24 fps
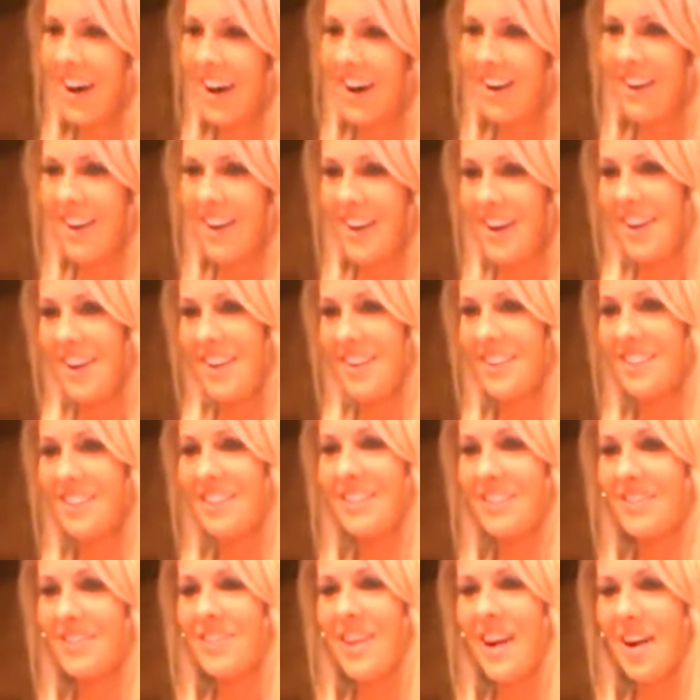Alright,
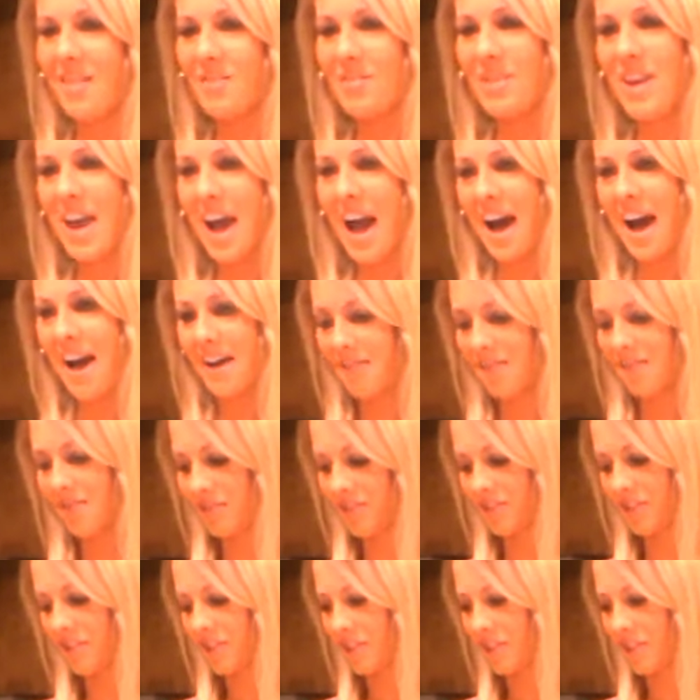so now we have